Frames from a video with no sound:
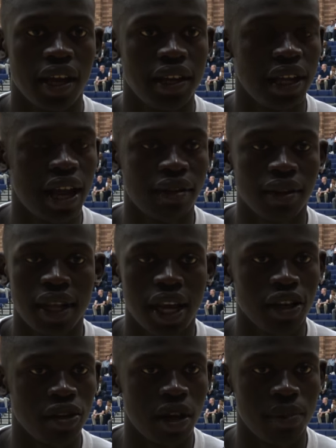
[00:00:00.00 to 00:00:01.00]
And then after
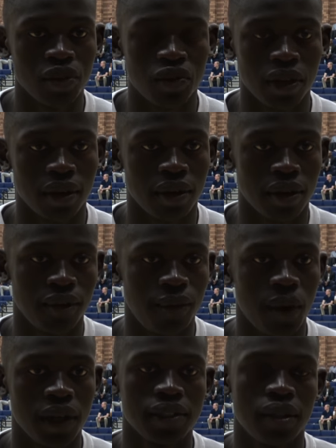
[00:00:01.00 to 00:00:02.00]
that, you know, I'm just going to
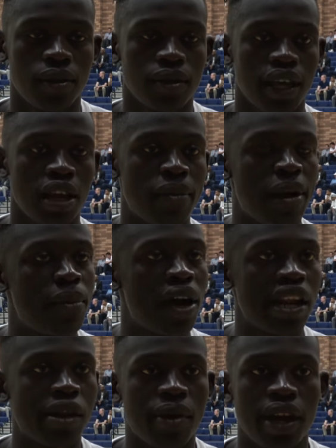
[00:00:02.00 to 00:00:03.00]
focus on getting my
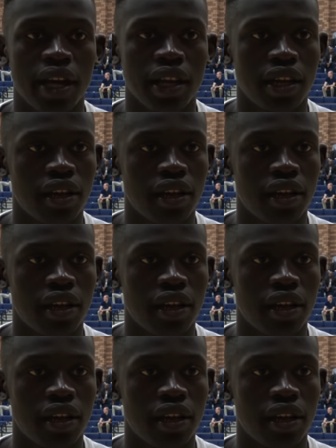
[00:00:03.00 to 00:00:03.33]
body right.